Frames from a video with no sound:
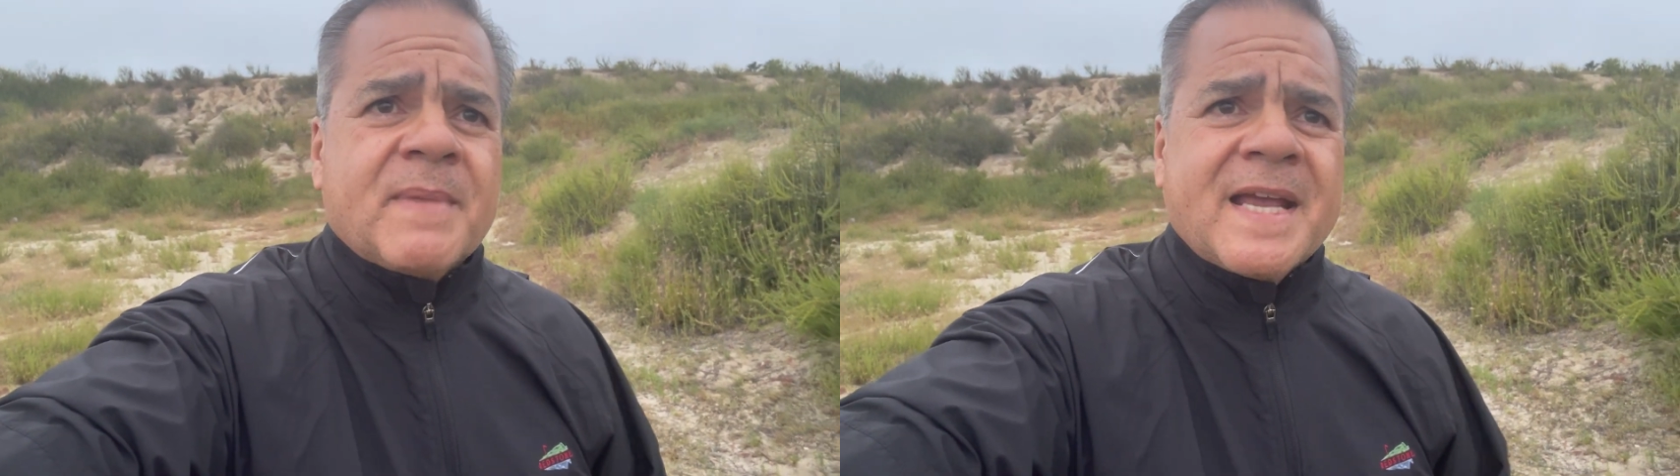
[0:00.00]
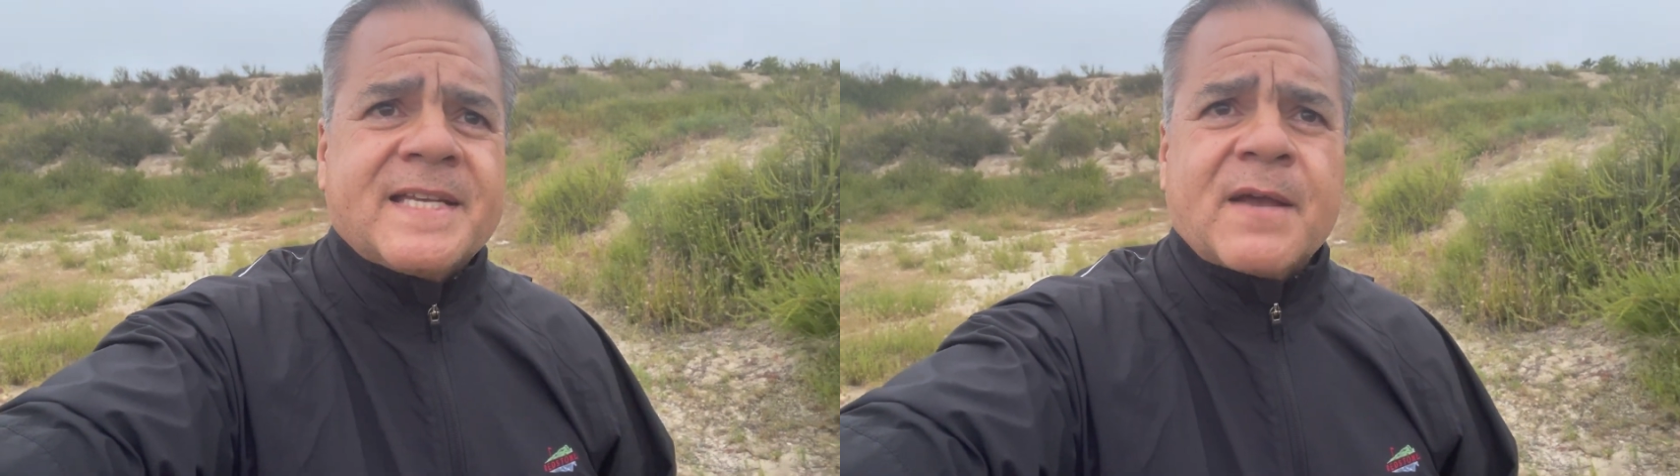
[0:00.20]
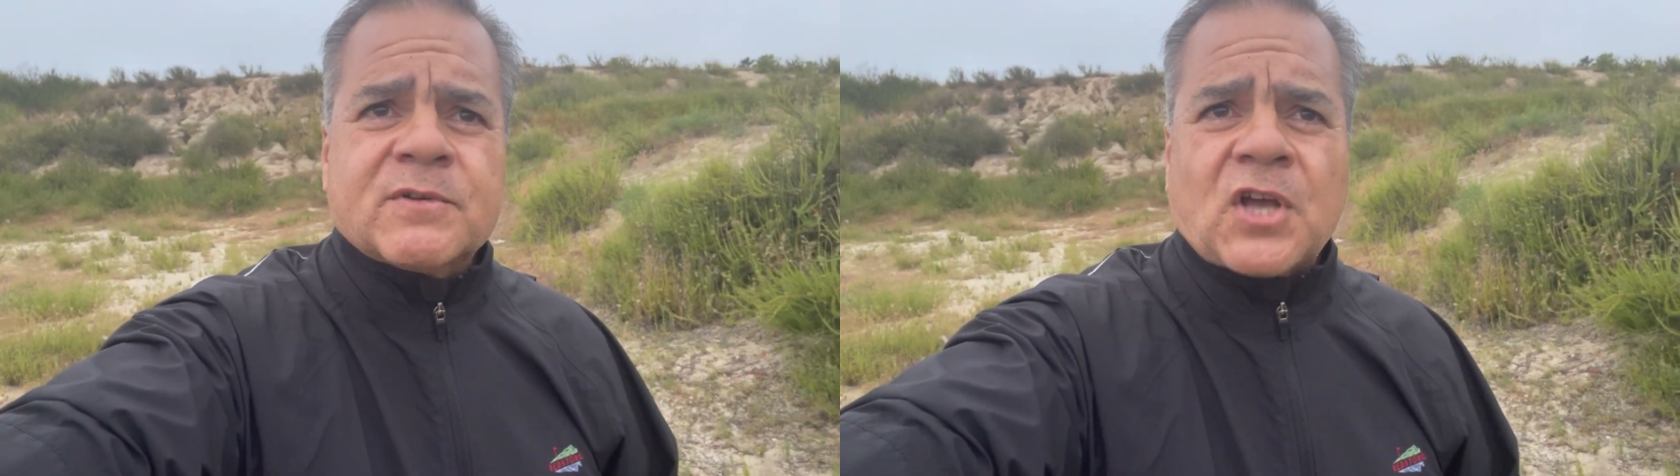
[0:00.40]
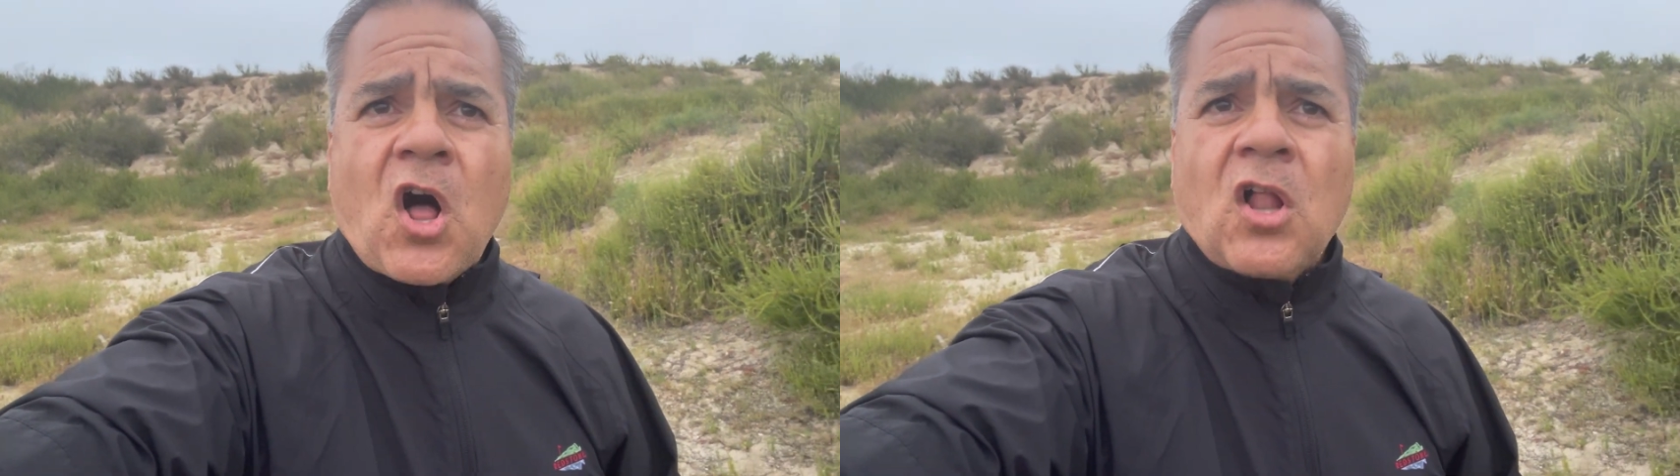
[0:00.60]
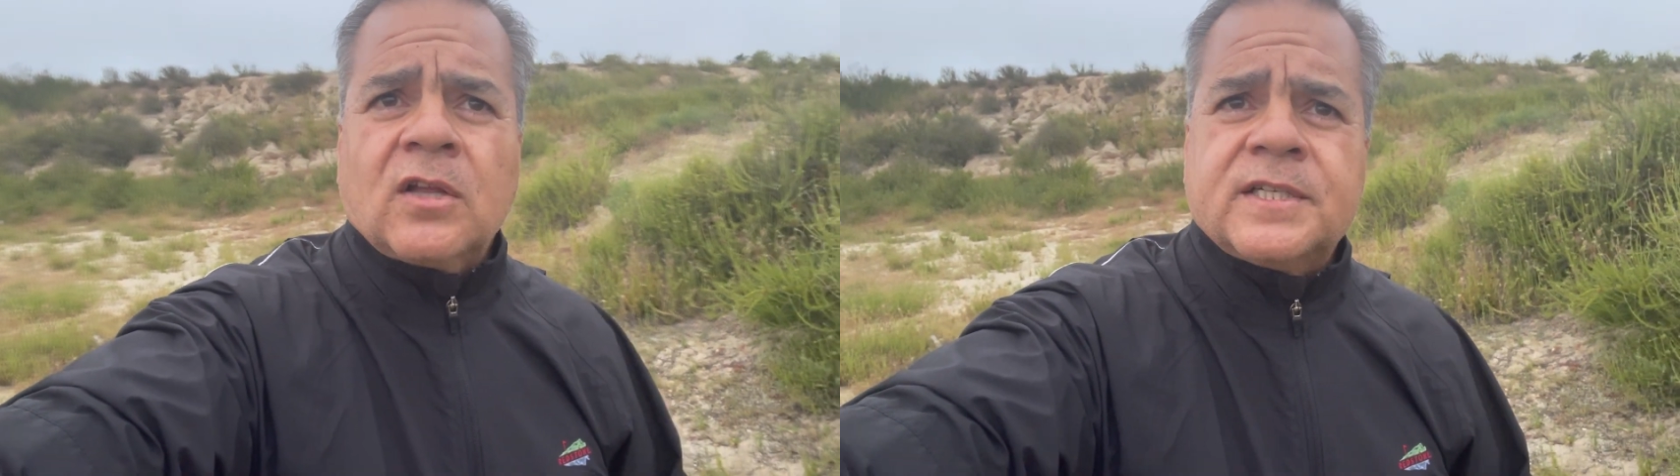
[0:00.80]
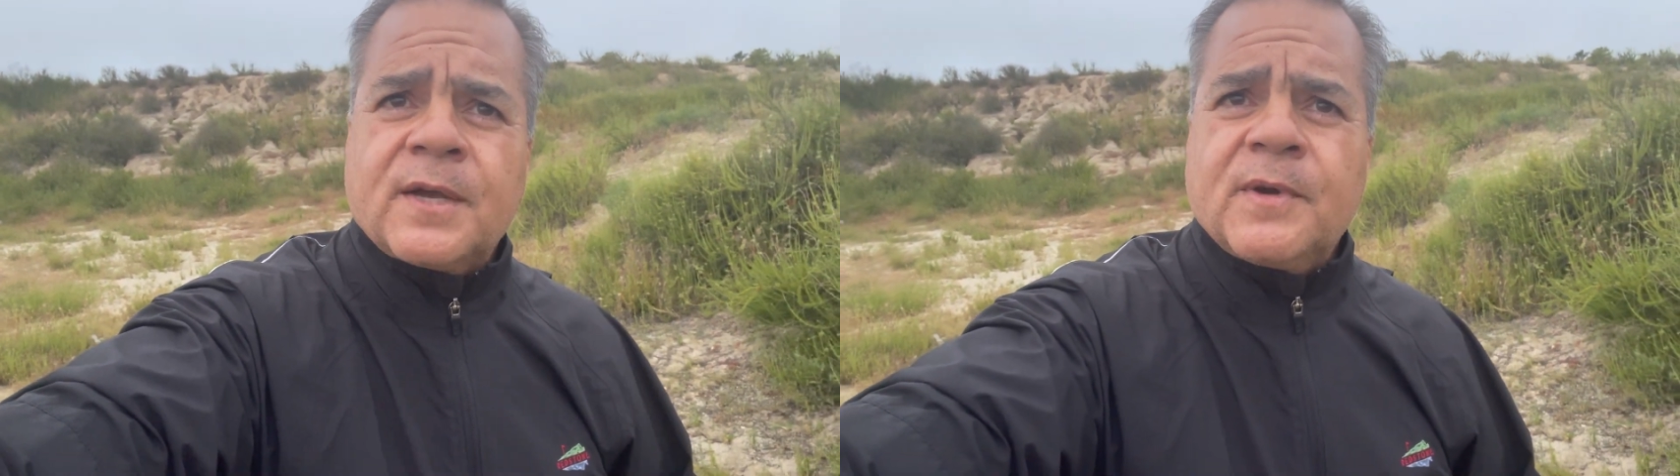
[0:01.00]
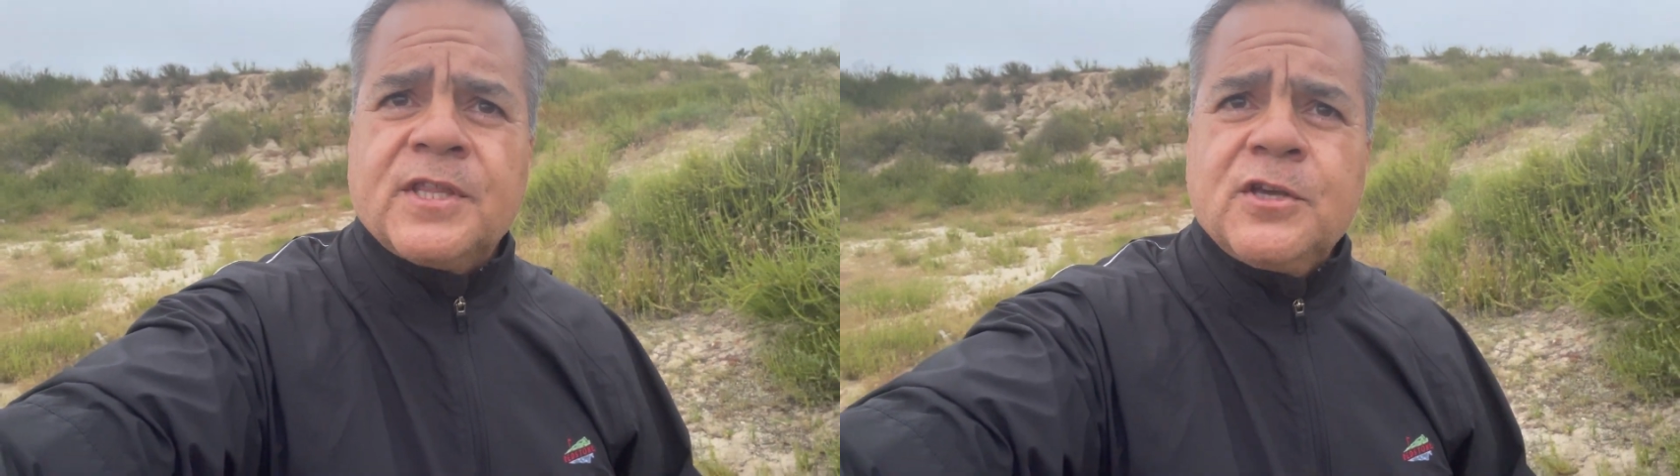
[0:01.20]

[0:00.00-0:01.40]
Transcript: May Day was a holiday when the